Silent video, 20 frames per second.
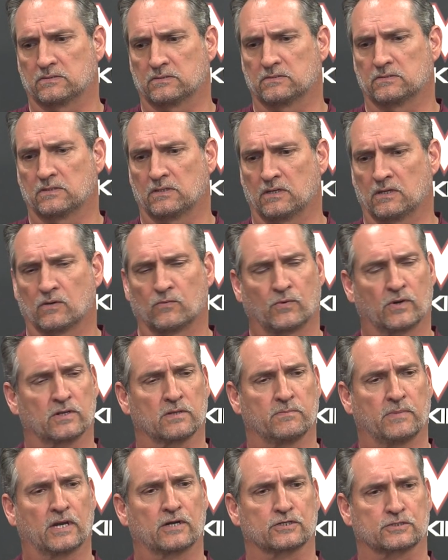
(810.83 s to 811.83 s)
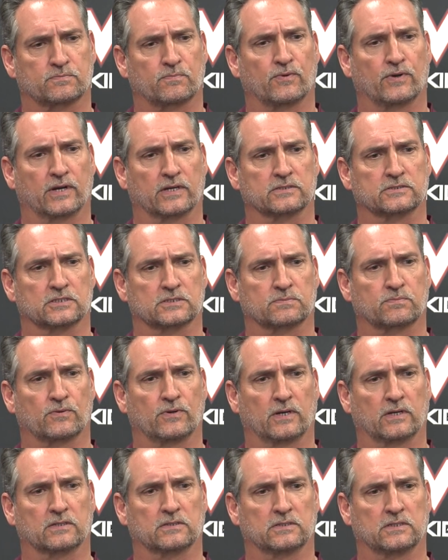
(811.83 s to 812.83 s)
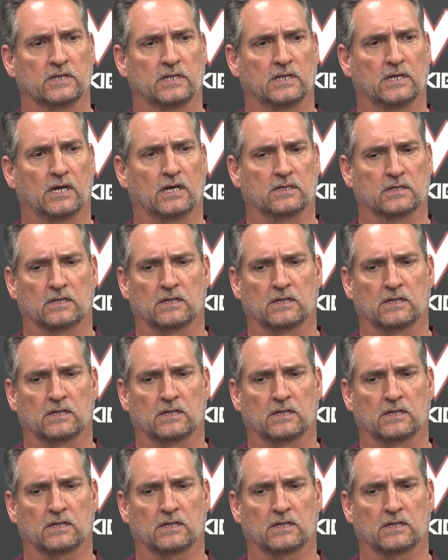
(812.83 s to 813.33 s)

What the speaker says: you know, one of the better springs this spring in Deion.